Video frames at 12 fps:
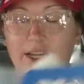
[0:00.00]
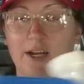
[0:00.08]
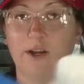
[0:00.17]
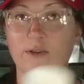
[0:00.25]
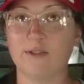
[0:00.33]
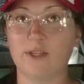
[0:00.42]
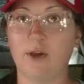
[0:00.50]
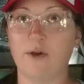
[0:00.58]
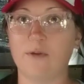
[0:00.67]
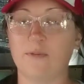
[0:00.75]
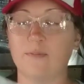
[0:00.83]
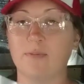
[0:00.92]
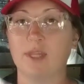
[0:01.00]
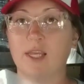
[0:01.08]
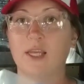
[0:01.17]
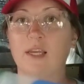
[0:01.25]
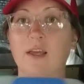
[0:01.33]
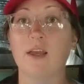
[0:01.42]
You know, so
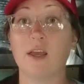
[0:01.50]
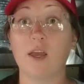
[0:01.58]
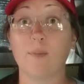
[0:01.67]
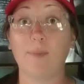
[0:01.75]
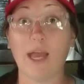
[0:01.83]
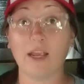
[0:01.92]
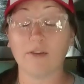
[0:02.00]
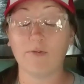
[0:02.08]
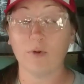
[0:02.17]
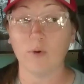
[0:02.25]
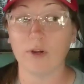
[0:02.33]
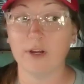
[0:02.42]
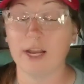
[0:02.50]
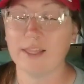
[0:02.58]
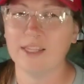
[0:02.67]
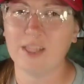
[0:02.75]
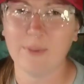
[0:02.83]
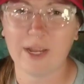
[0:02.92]
pack of four, I
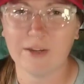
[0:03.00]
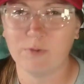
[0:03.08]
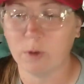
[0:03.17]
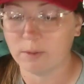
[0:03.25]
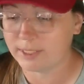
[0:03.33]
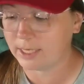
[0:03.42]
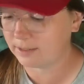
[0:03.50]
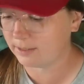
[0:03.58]
think the pack of four was